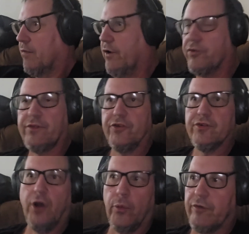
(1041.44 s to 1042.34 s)
there's
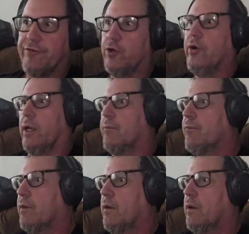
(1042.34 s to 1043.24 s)
no refuting
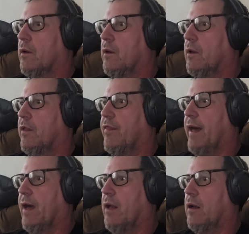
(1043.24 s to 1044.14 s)

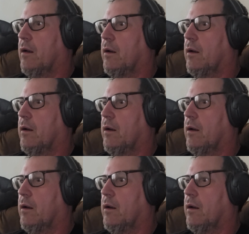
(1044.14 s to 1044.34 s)
that